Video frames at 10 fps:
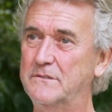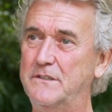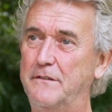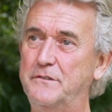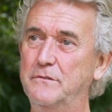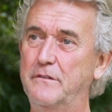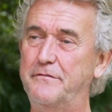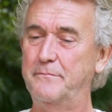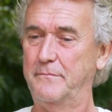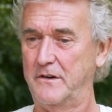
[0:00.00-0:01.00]
stuff too
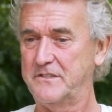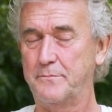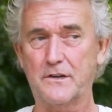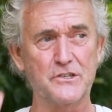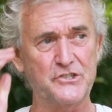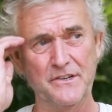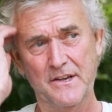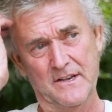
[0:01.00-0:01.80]
with brass and percussion.